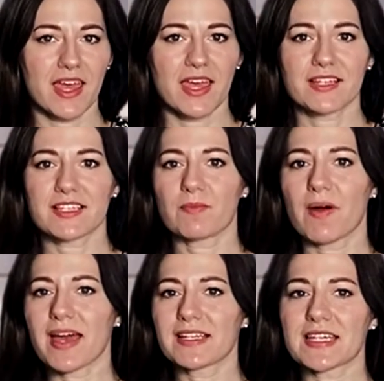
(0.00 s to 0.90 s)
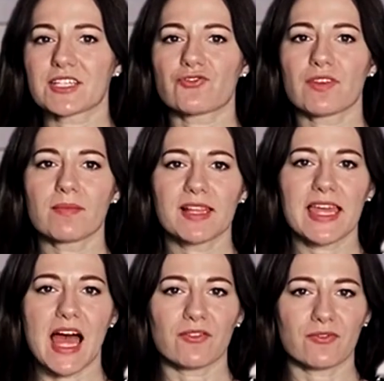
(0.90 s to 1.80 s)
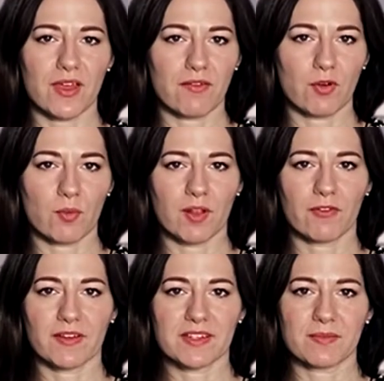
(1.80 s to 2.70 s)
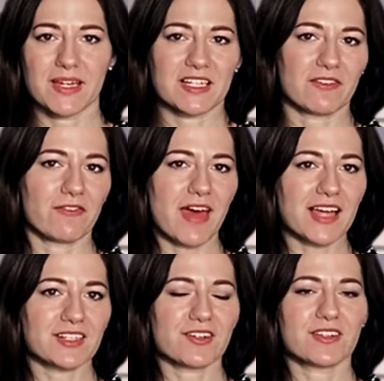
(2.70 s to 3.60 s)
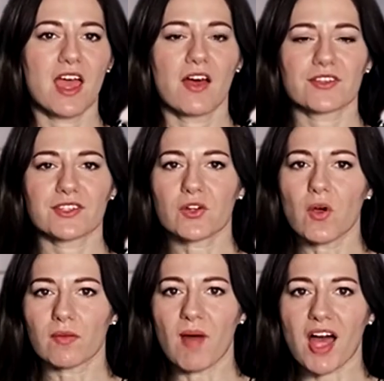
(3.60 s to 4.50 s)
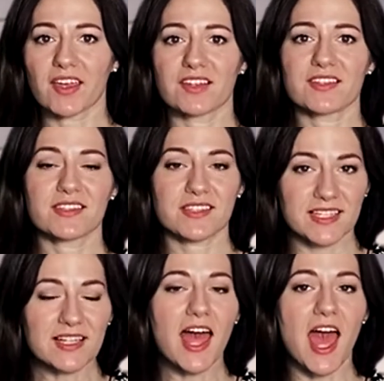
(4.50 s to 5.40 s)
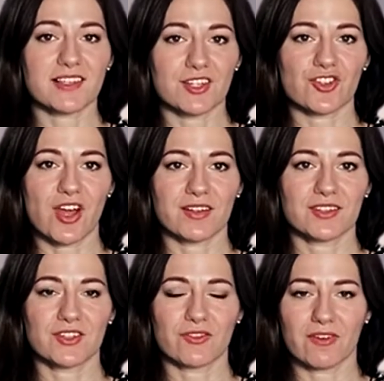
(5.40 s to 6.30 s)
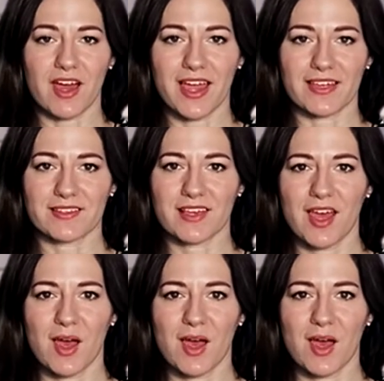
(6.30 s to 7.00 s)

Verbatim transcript: Despite extremely unfavorable fundamental factors, the stock market still has a chance to rise.